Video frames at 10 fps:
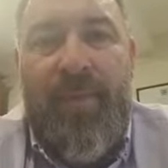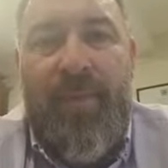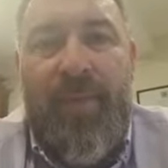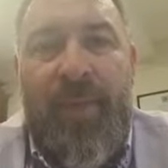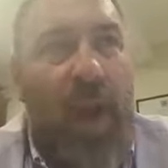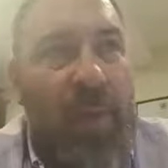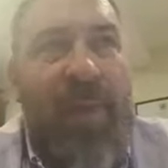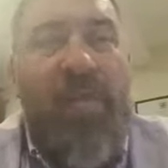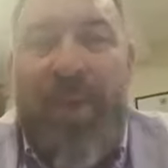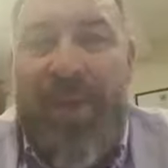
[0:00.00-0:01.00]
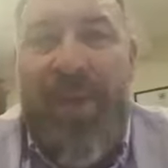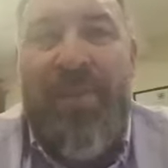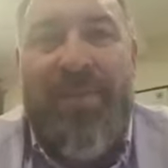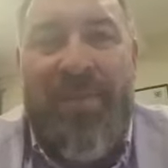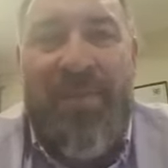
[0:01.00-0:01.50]
No, much busier.
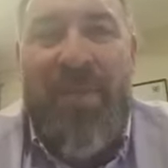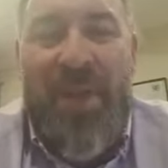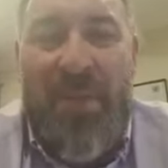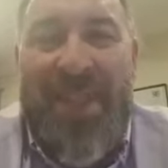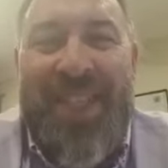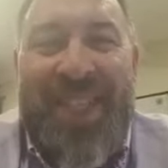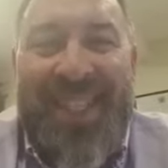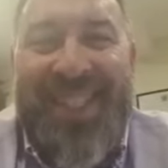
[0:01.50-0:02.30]
Much busier.